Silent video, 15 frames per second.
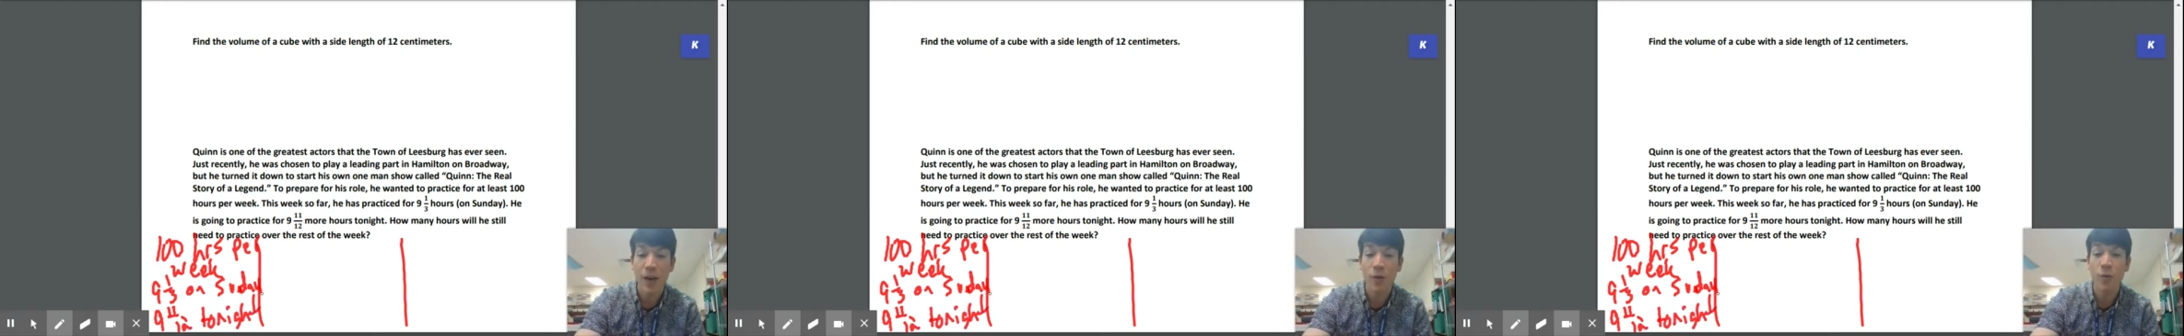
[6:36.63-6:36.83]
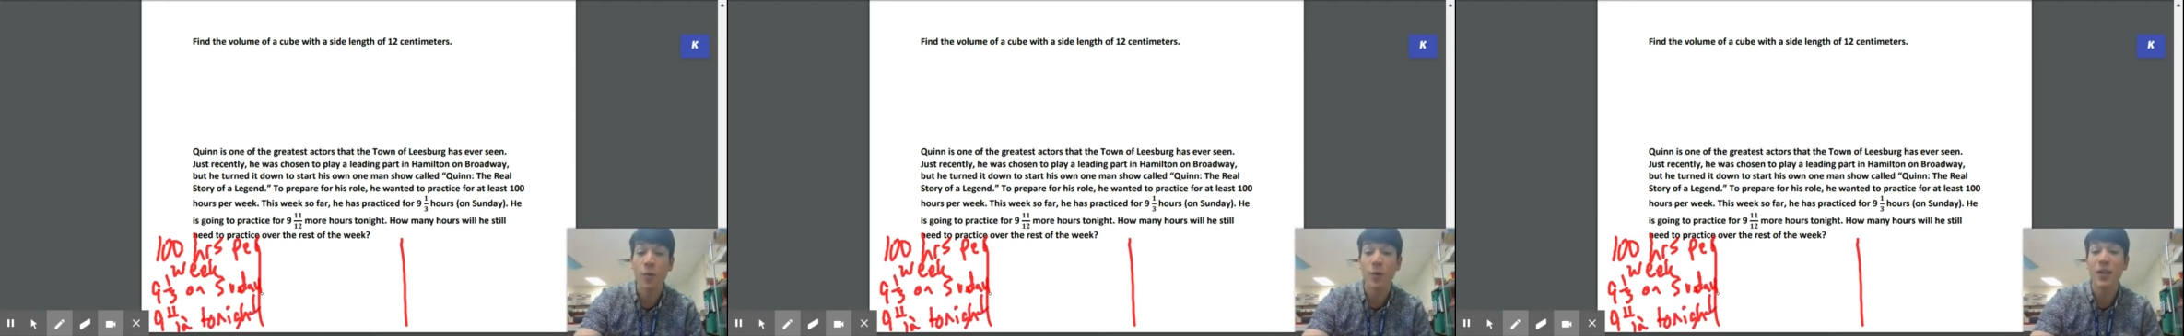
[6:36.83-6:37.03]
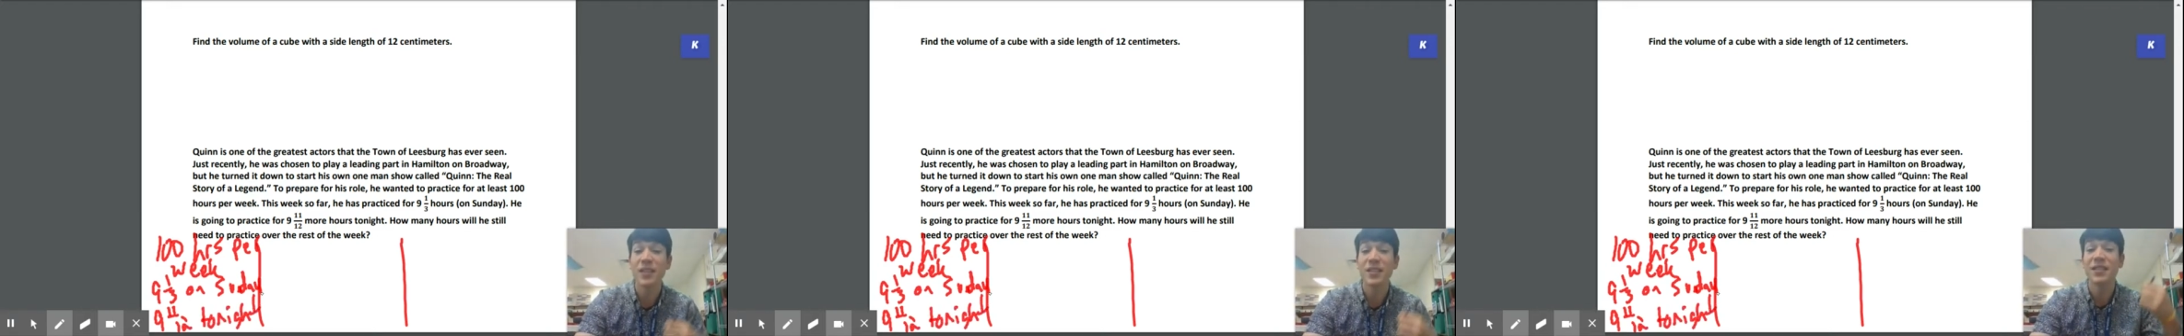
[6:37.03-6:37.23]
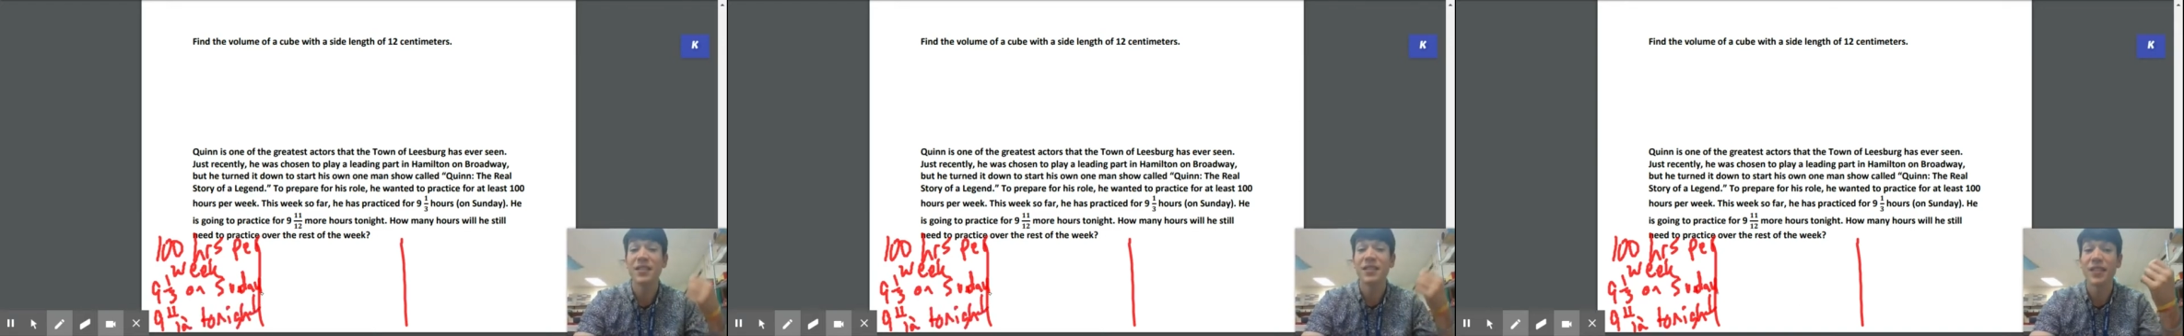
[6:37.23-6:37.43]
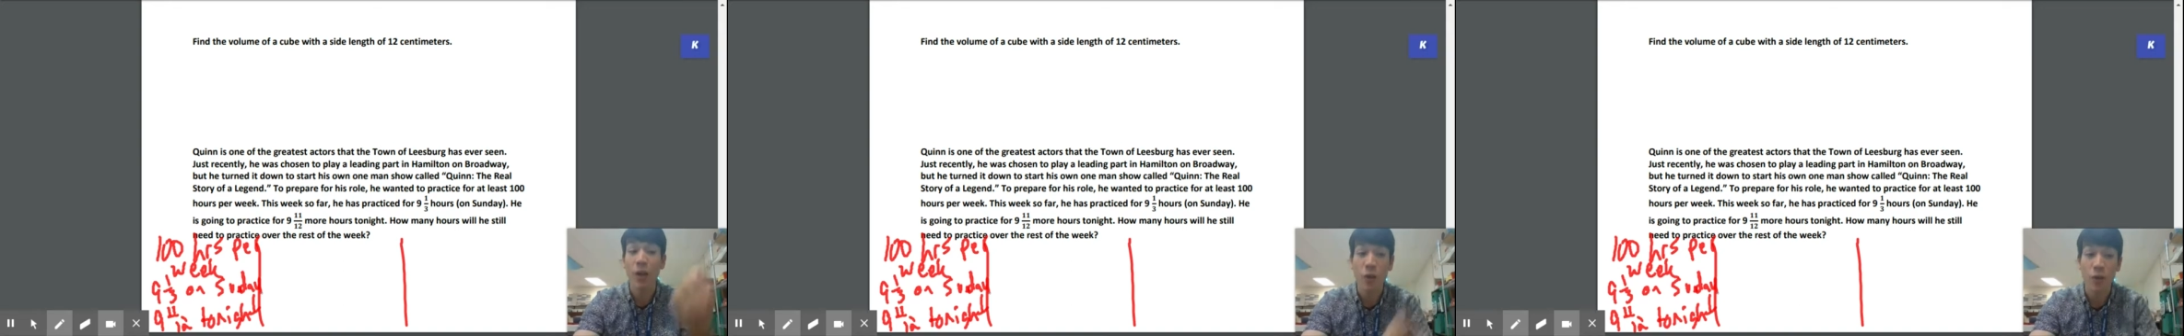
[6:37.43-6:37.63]
hours will he
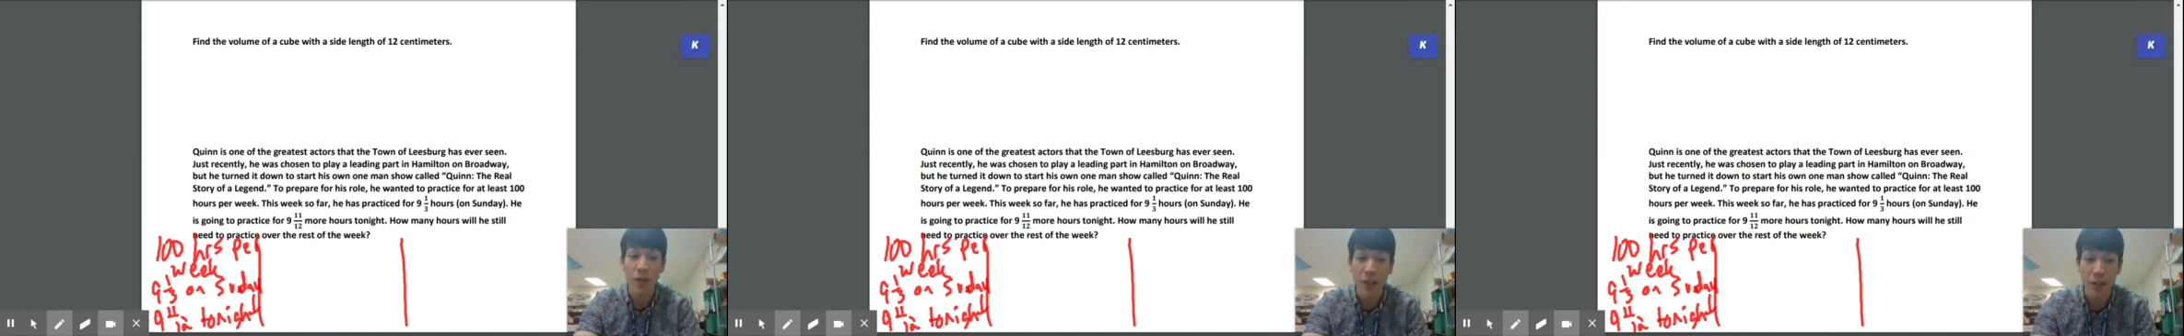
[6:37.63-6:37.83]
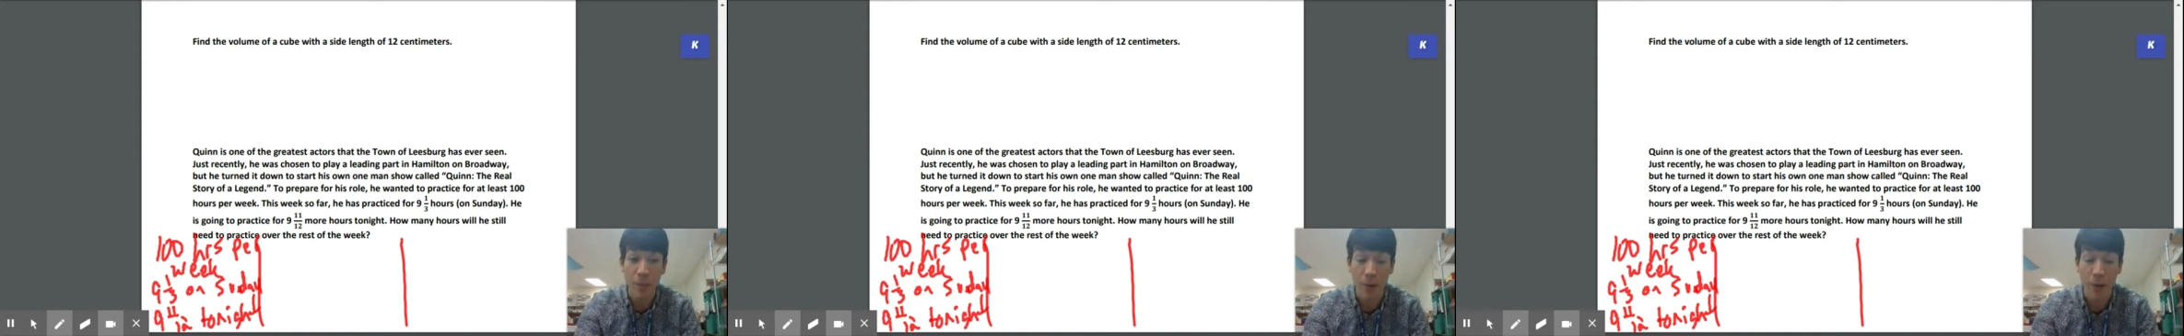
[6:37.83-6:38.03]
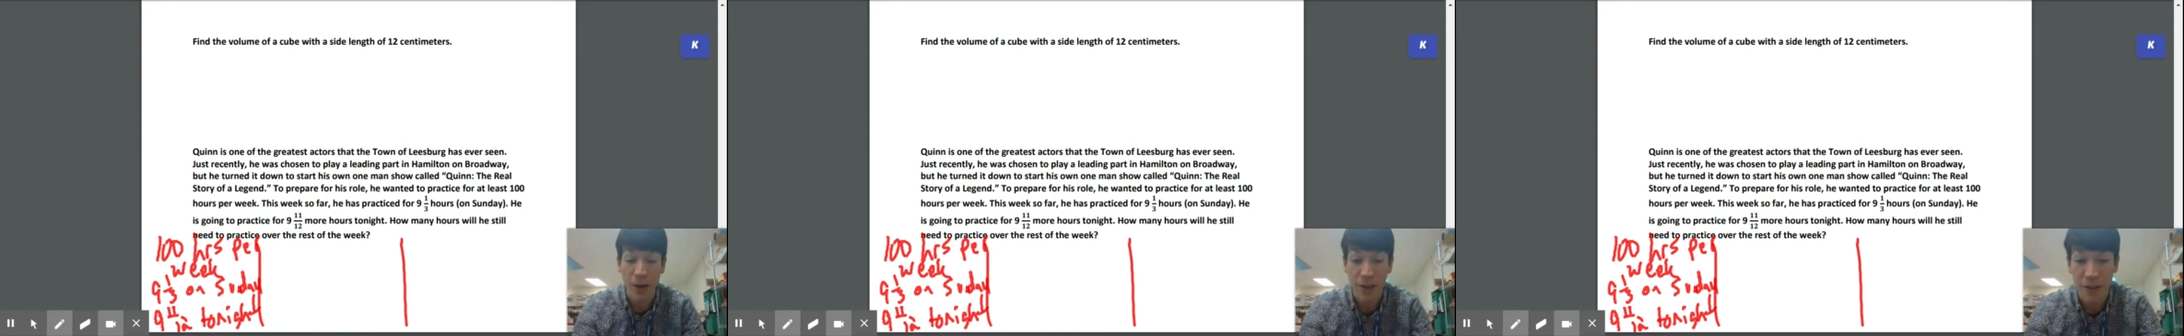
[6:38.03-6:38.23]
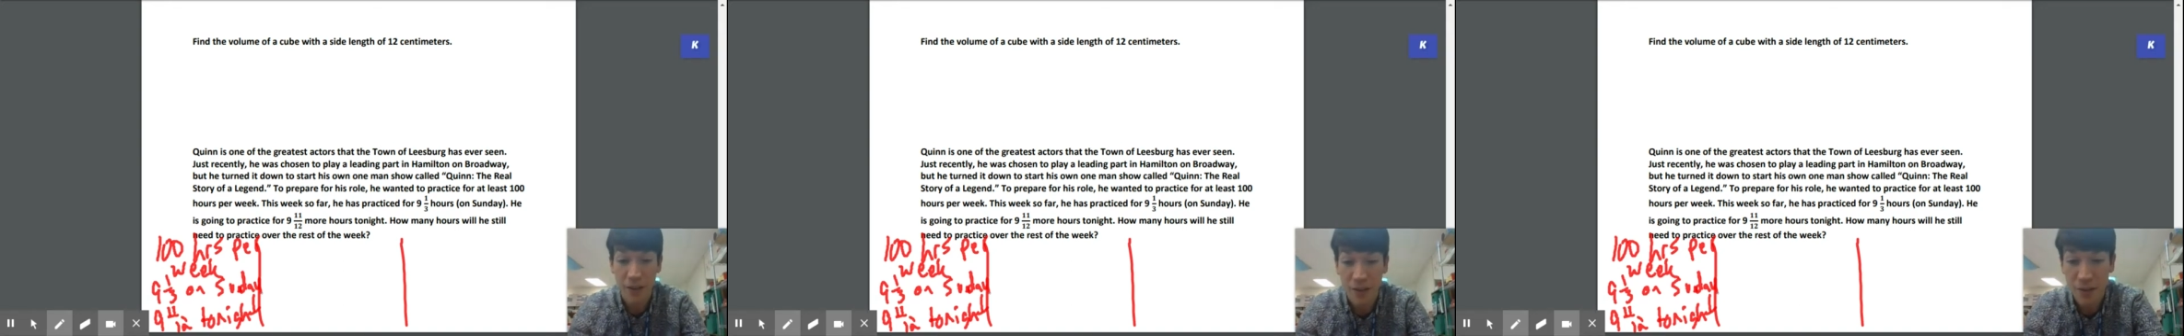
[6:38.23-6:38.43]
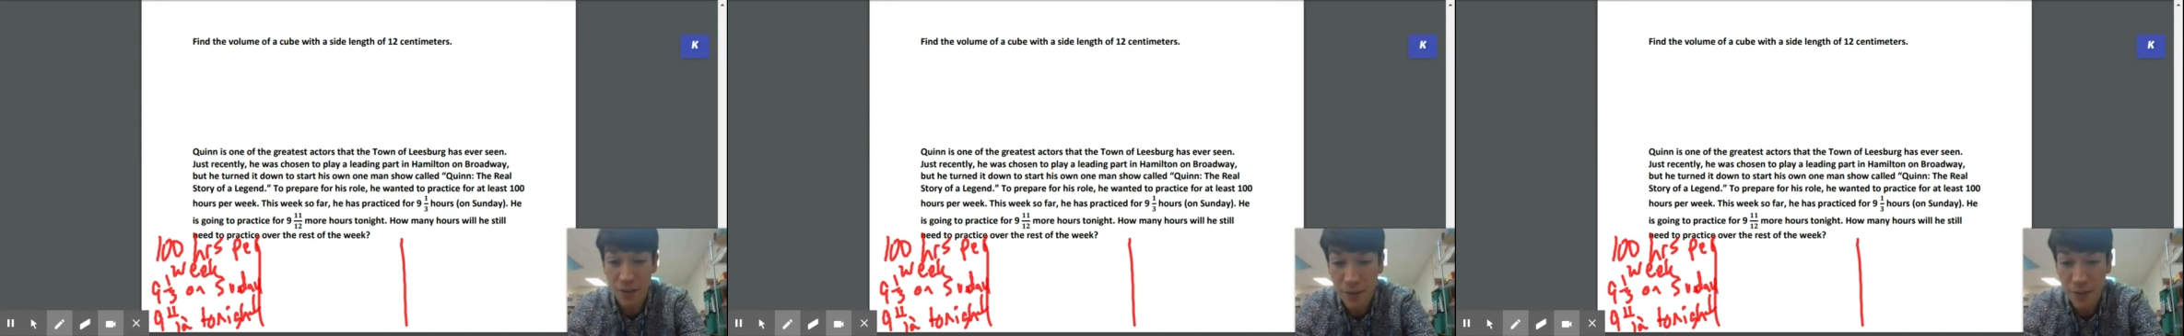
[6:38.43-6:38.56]
still need to practice?